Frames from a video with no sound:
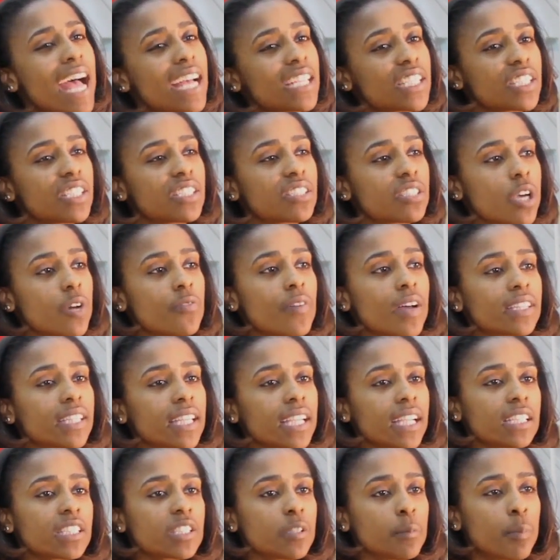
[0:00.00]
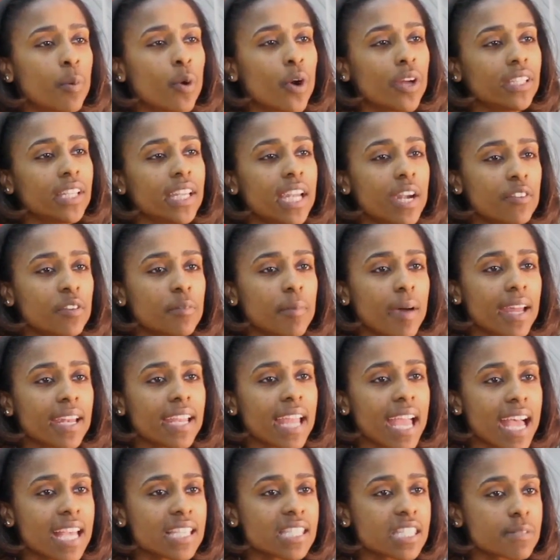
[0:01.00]
Ask yourself, I think it's important that
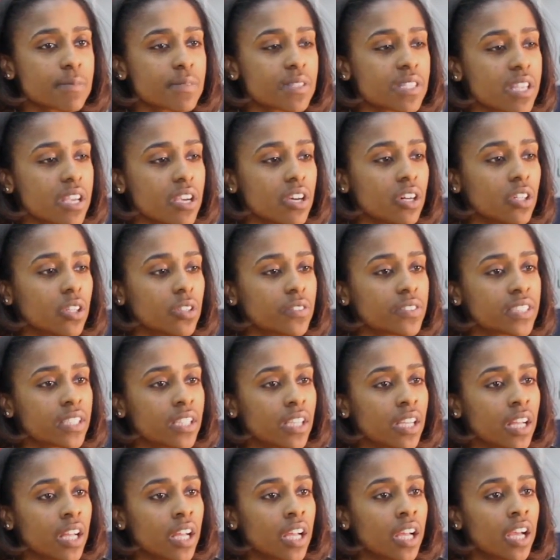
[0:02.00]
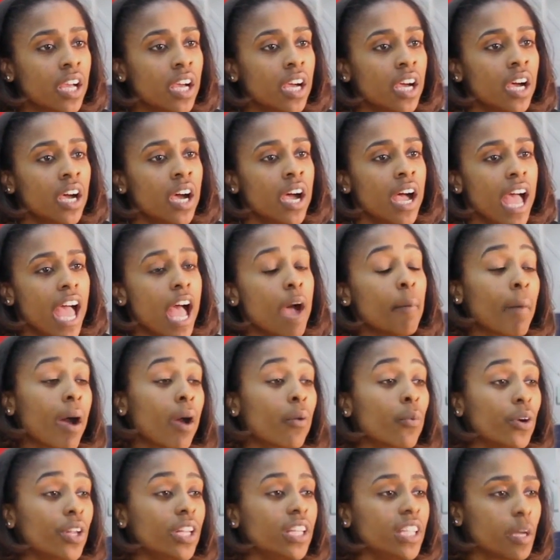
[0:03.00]
everybody ask themselves,
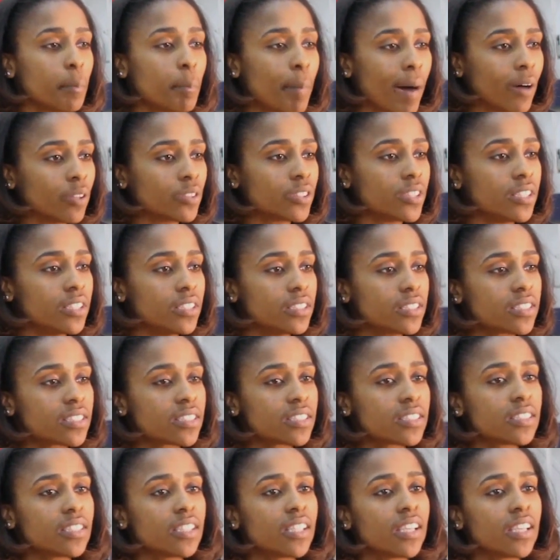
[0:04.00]
am I really about this?